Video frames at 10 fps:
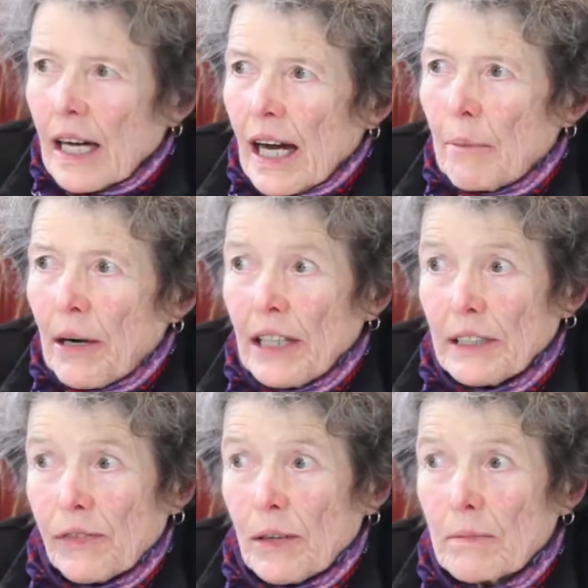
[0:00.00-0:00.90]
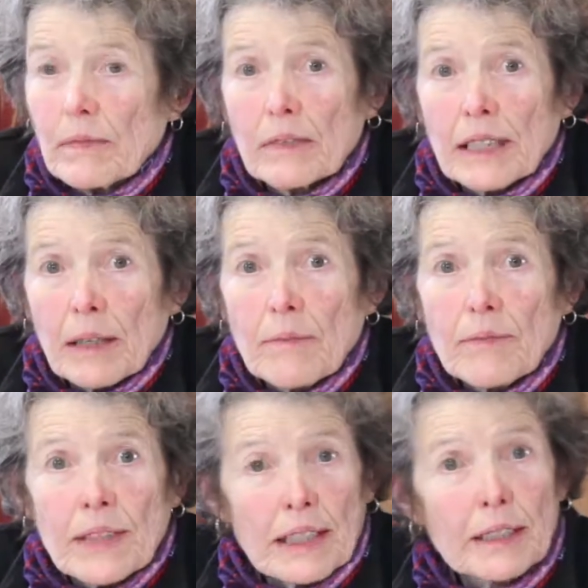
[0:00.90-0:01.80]
Apart from
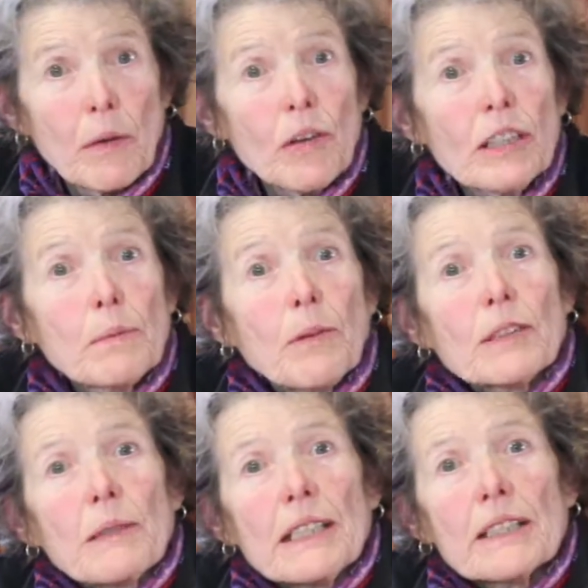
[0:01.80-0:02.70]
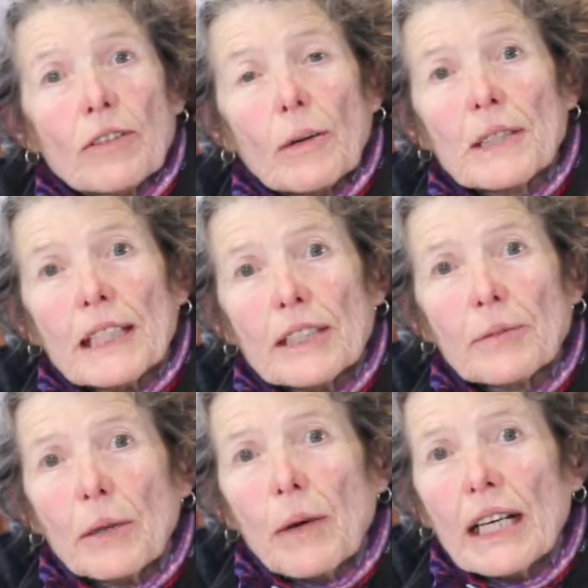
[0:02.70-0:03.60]
the smaller sports being disrupted, as
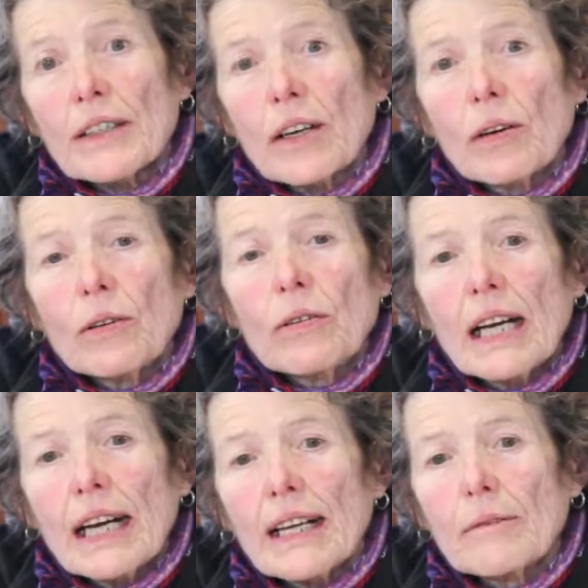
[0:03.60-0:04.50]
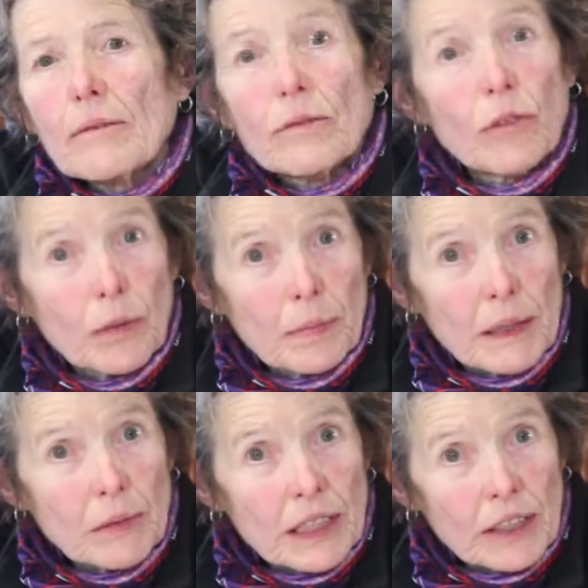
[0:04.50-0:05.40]
we well know, rugby
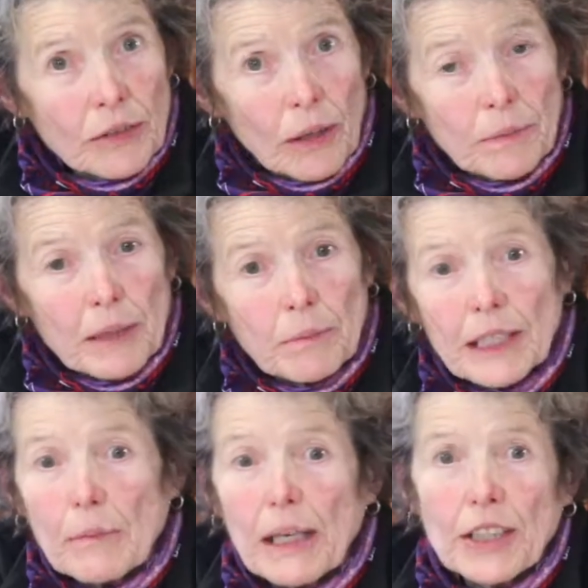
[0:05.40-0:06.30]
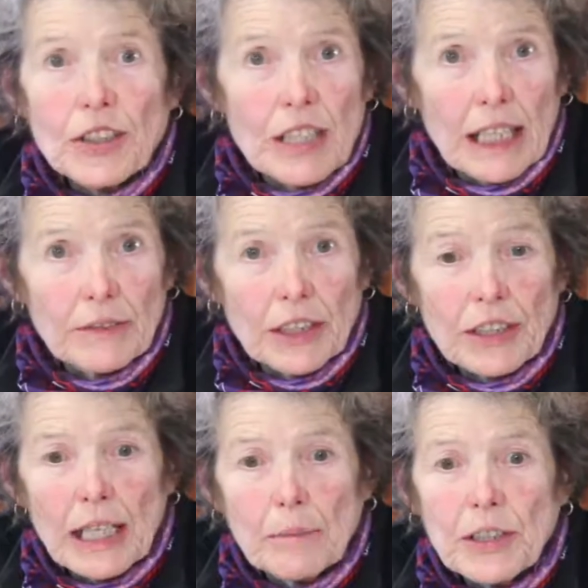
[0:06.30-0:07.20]
was disrupted, but they managed to have their
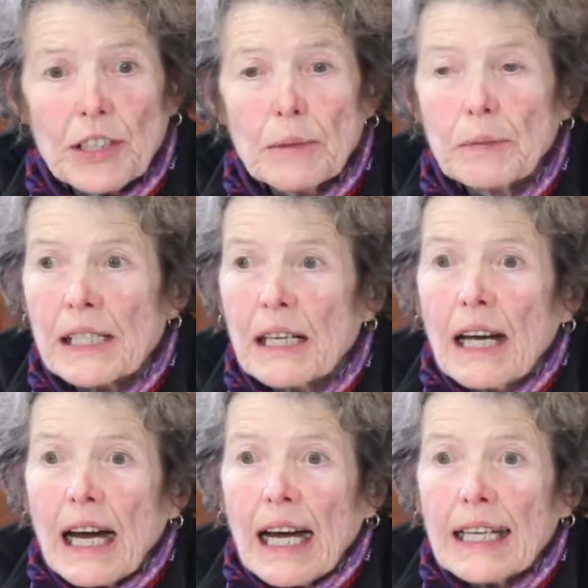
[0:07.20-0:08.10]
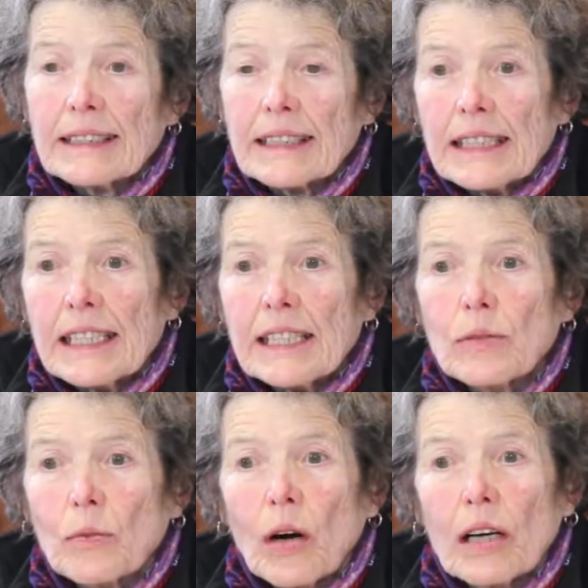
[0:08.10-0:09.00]
championships, as indeed
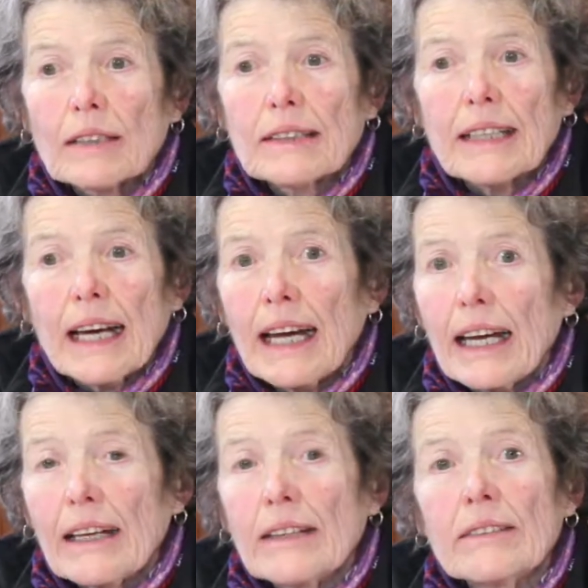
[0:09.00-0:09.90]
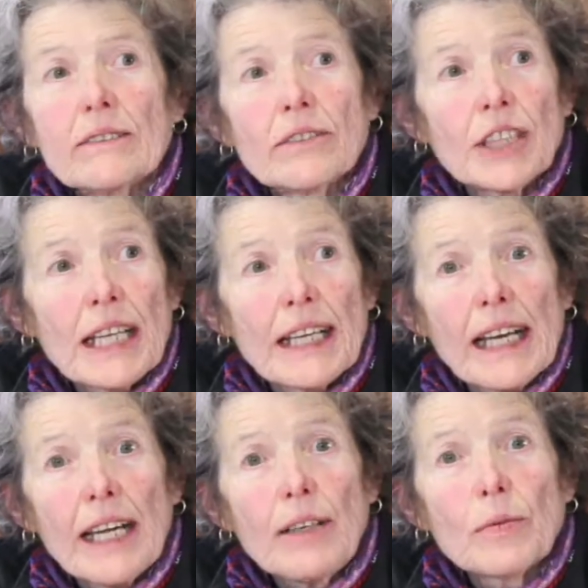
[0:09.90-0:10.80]
was
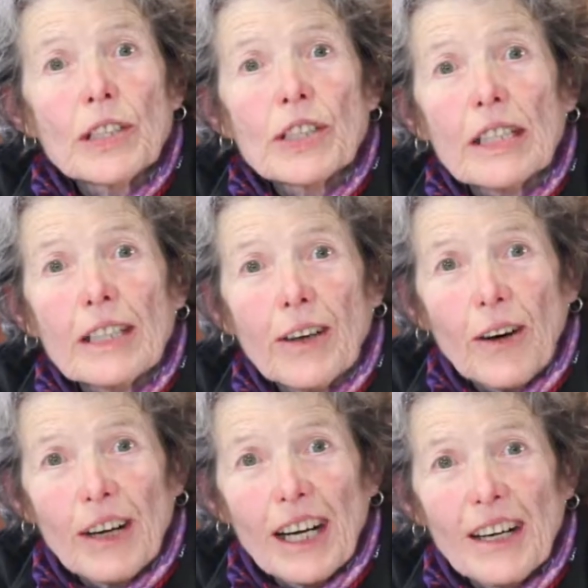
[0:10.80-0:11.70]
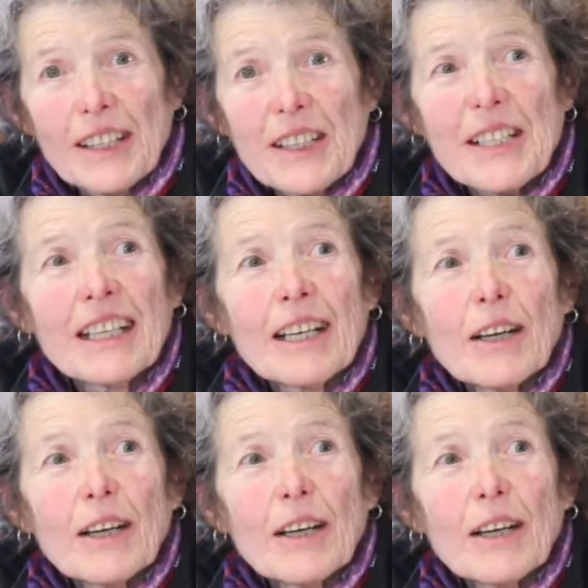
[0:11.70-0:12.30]
GAA with the All-Ireland.